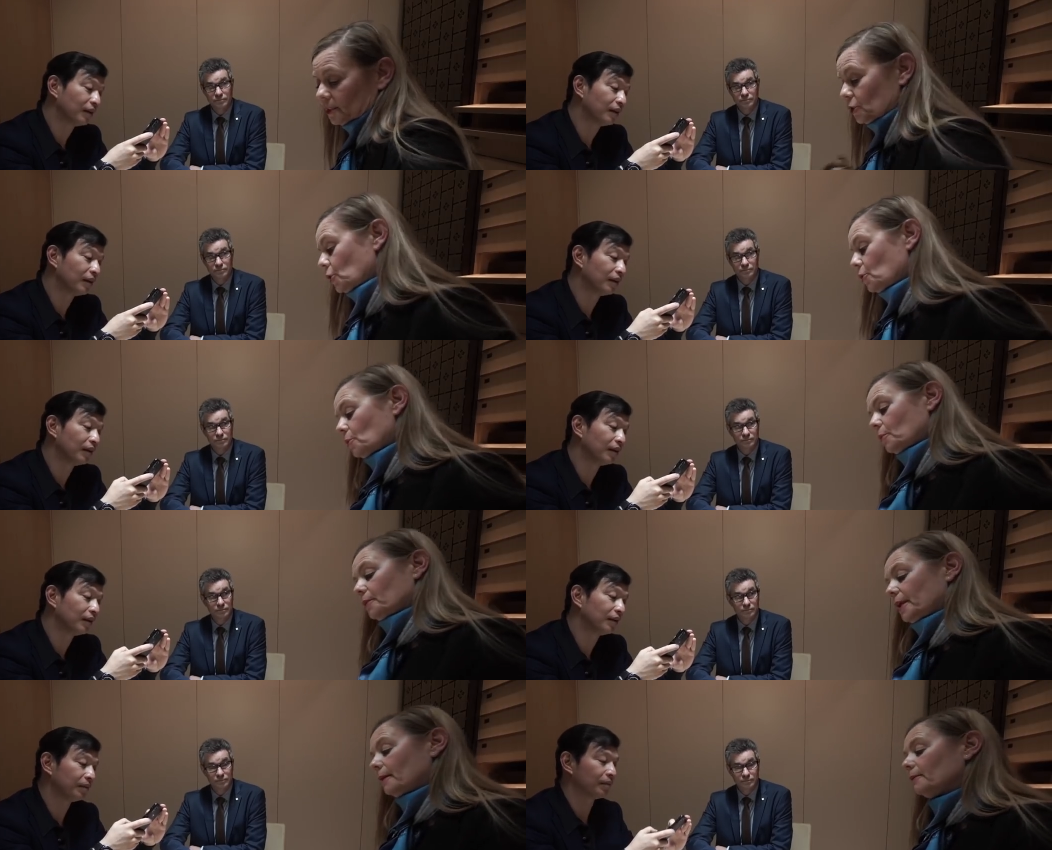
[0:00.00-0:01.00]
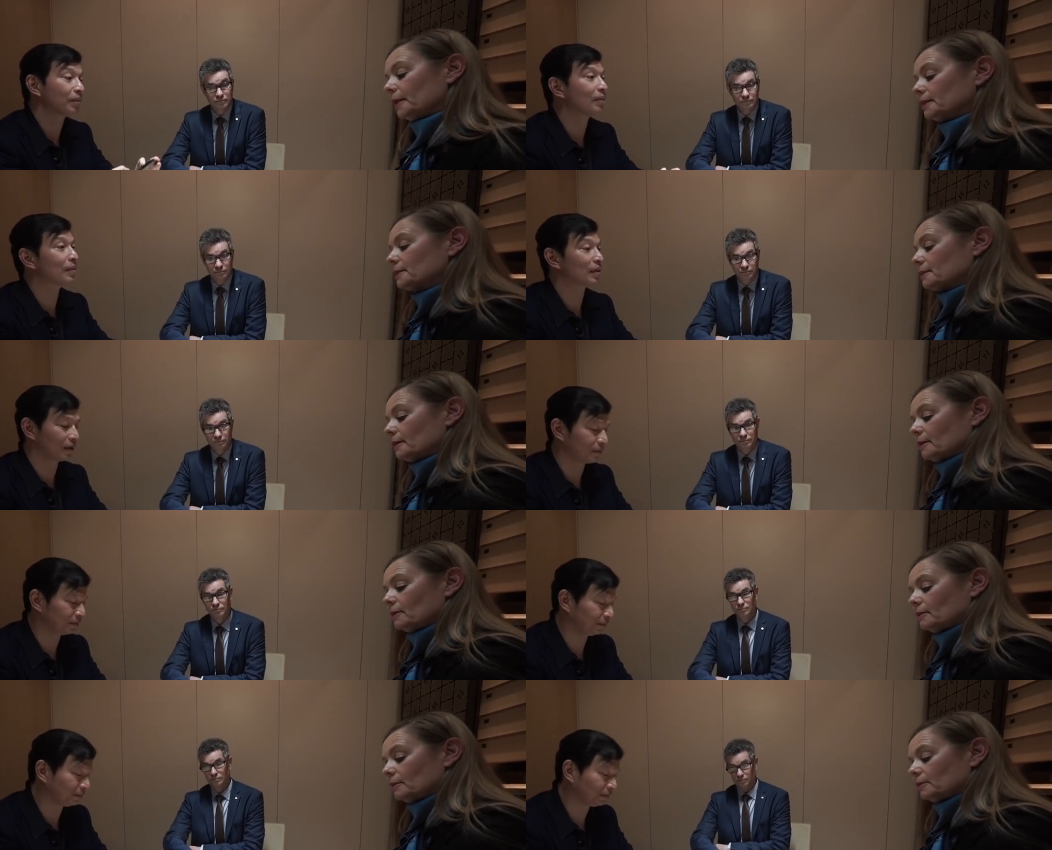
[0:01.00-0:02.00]
Speaker 1: So yeah, it's
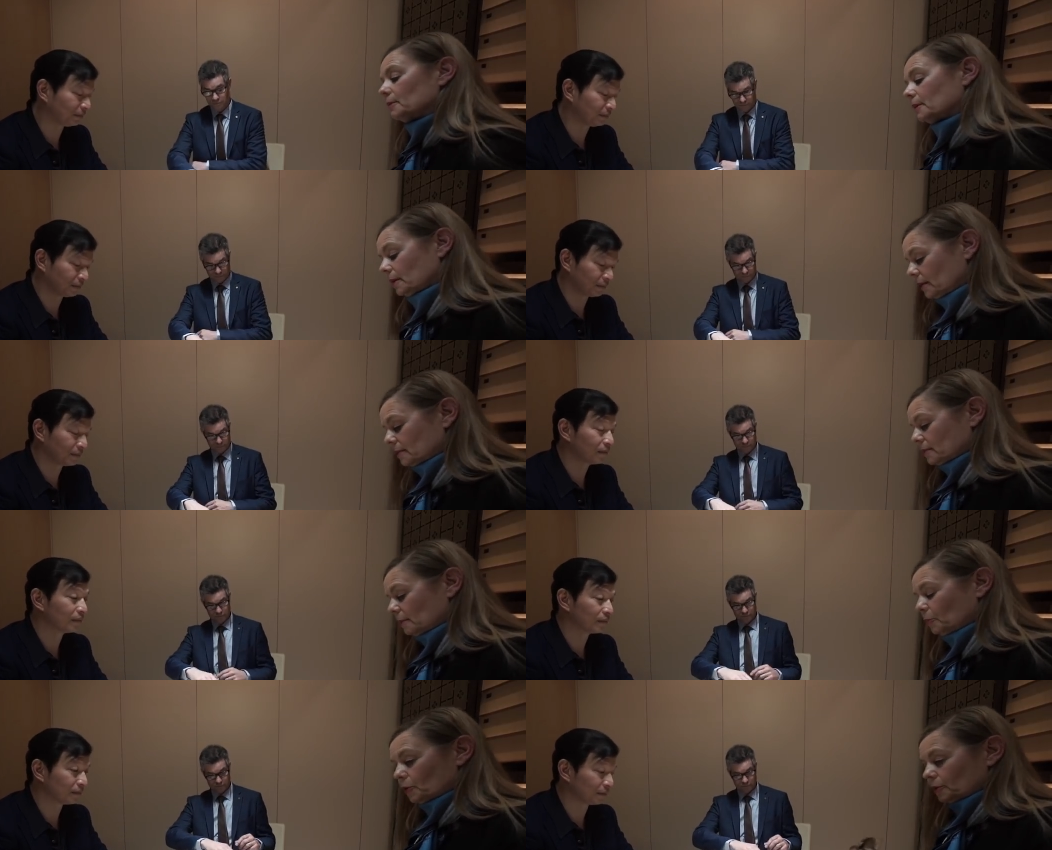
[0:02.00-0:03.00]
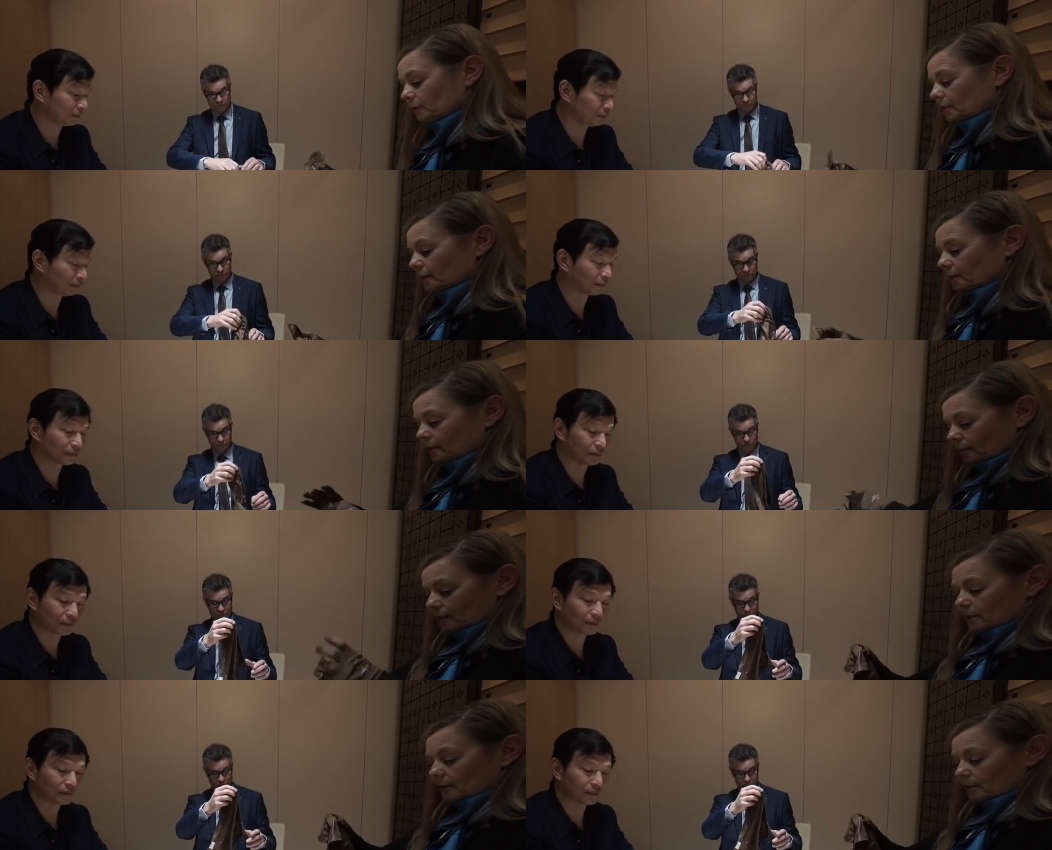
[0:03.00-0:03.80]
uh, it's an important uh,